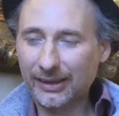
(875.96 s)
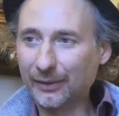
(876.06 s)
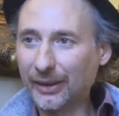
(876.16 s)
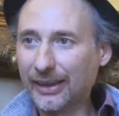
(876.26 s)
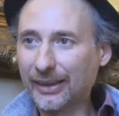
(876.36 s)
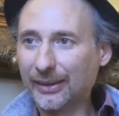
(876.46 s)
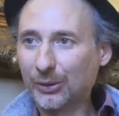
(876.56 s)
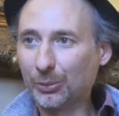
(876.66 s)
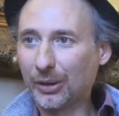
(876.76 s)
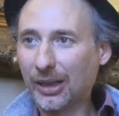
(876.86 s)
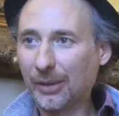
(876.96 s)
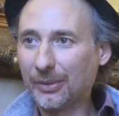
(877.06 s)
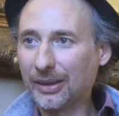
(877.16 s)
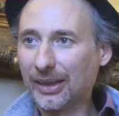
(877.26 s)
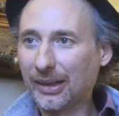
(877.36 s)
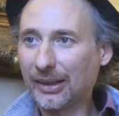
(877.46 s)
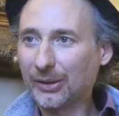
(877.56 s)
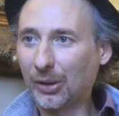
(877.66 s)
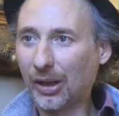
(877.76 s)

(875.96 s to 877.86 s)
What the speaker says: CV to become a director.